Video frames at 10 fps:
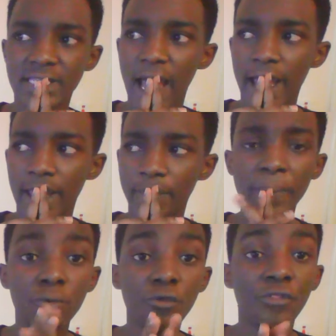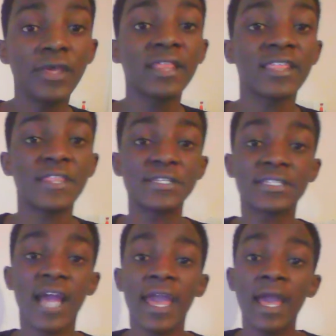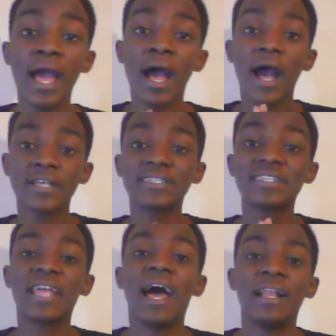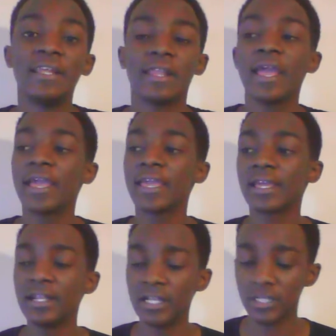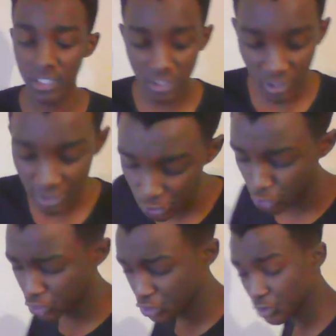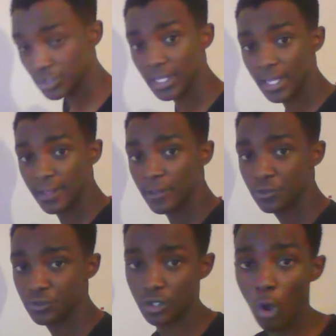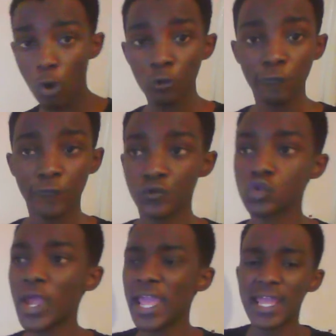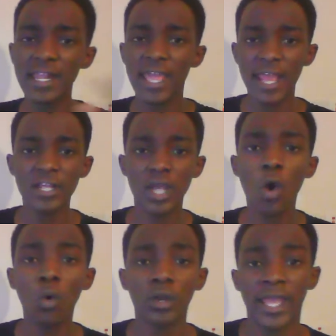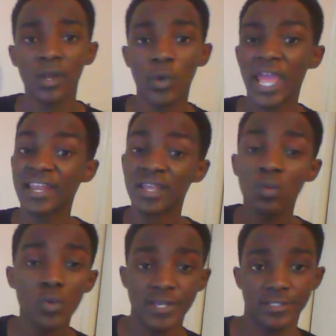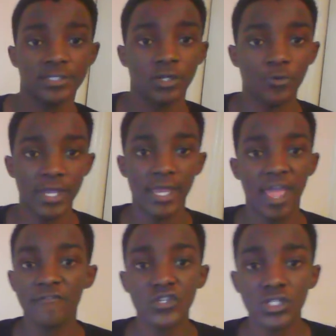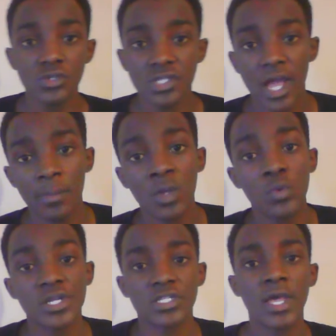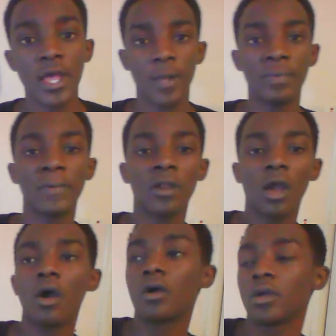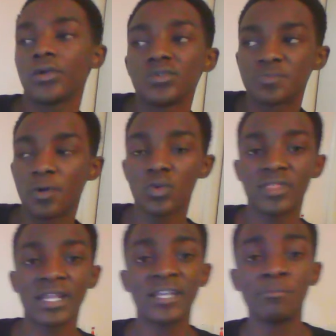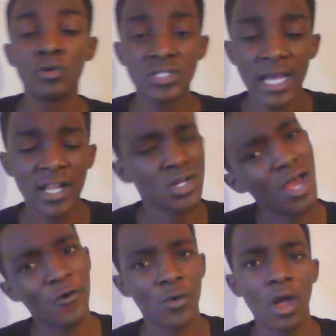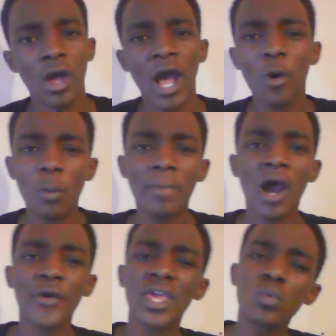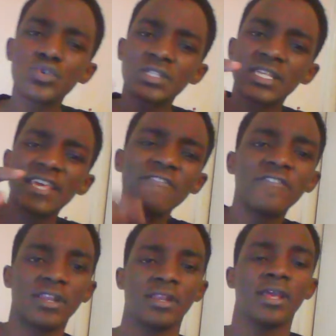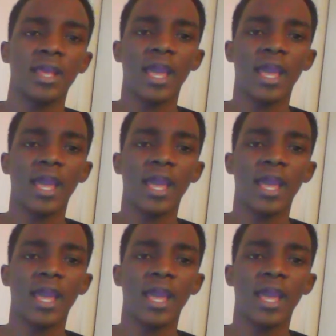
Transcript: guy, people think that this guy has a talent. He can literally shoot the golf to any hole anywhere and he wins. Okay, every single time he wins, and people go like, oh, he was born with an inborn talent. No, how about he was given